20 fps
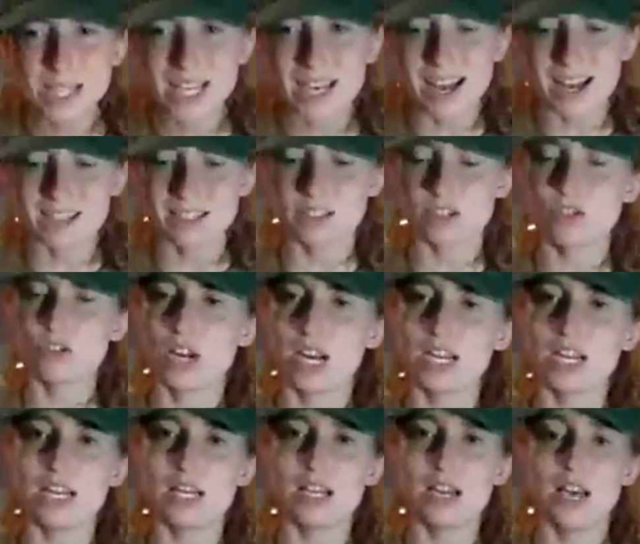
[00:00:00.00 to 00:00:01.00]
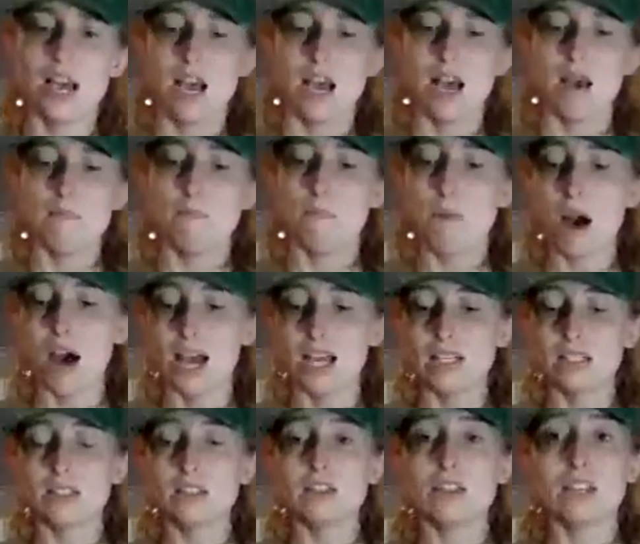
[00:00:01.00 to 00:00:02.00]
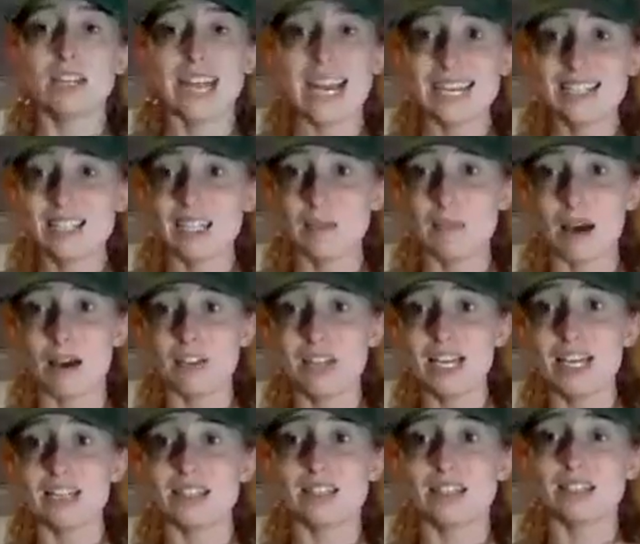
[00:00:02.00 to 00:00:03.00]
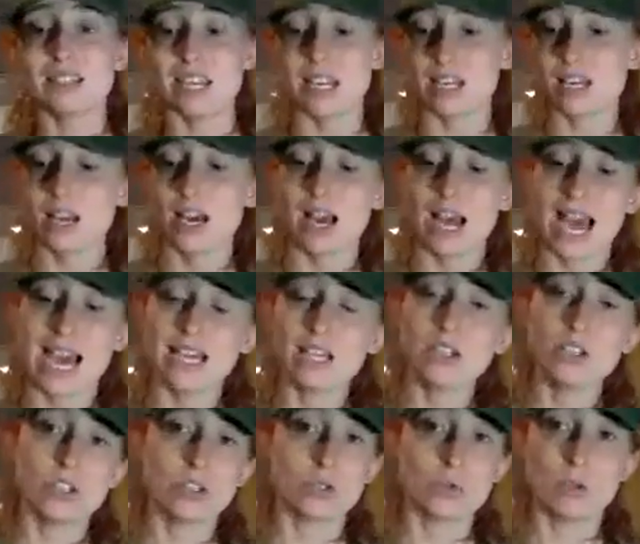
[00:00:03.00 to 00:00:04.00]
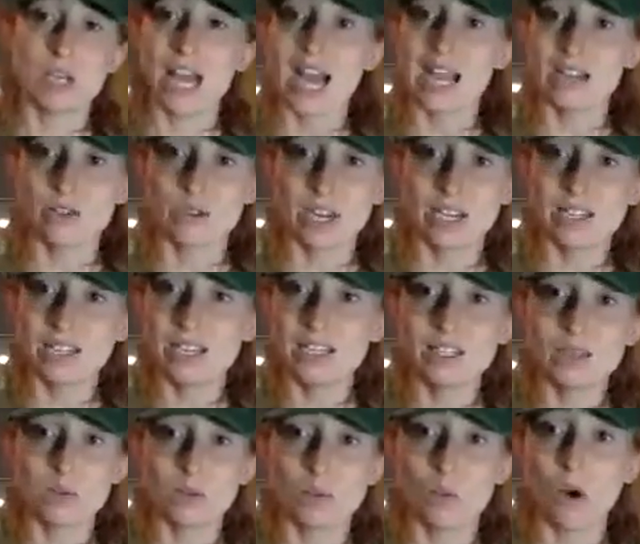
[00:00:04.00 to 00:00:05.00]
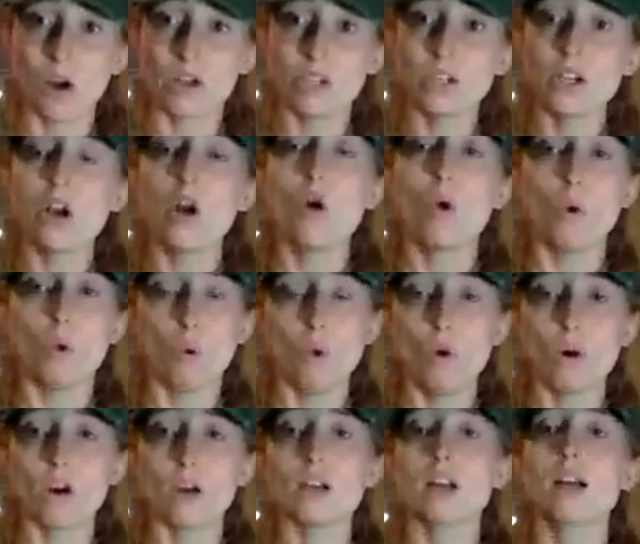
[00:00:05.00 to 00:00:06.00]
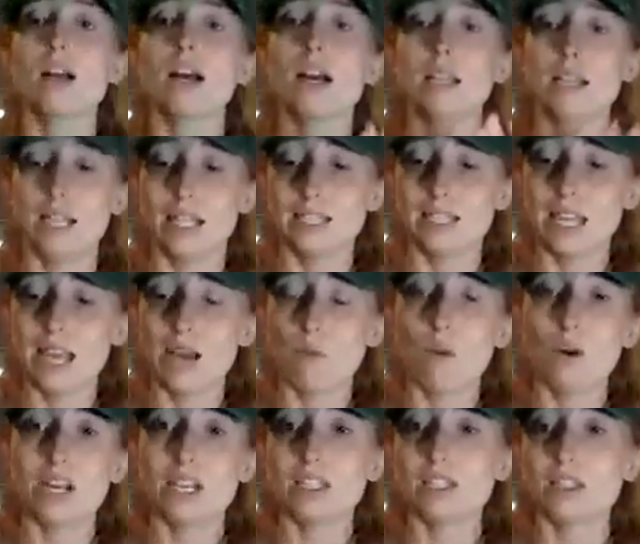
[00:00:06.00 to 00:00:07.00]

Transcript: concentrated. But the nice thing about this is like I can just rehydrate this with water, or let's say I wanted